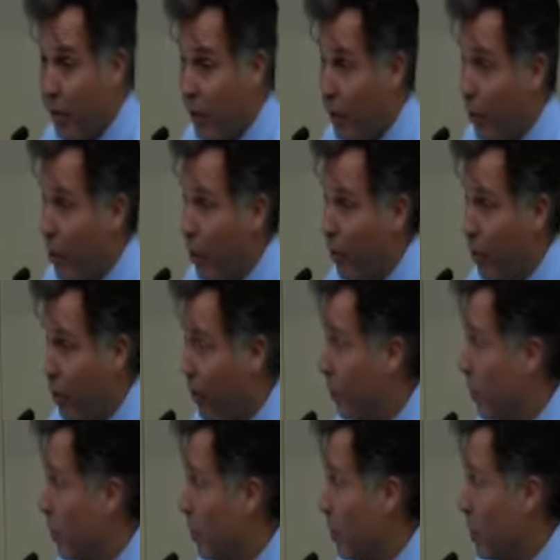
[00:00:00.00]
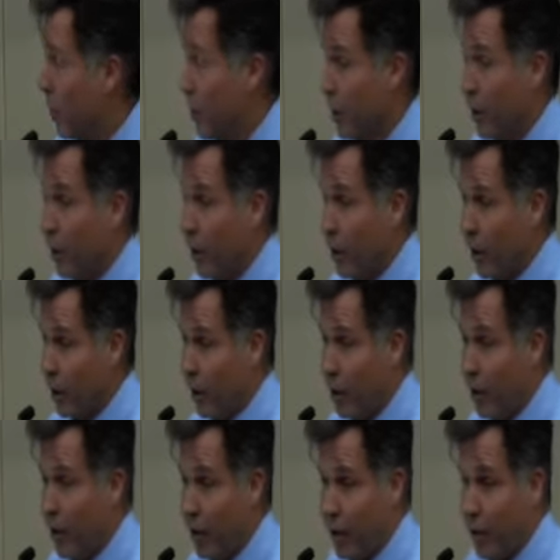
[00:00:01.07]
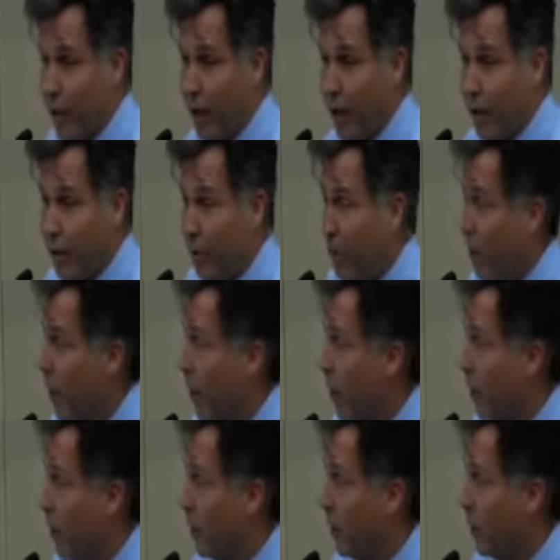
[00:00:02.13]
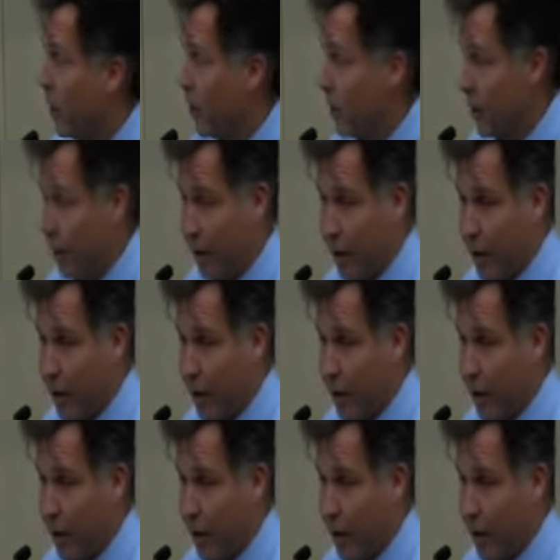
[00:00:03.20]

If you open yours, you can see how it's being accomplished.